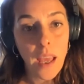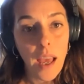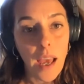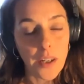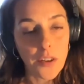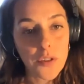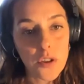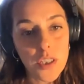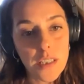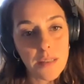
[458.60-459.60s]
And of
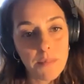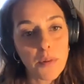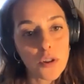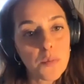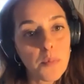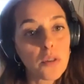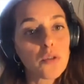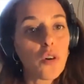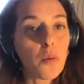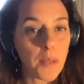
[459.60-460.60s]
course, it's impossible
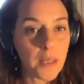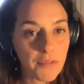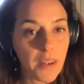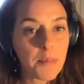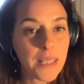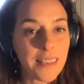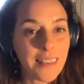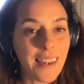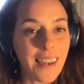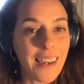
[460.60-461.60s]
to open
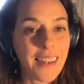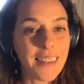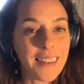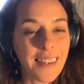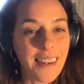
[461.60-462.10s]
feminine and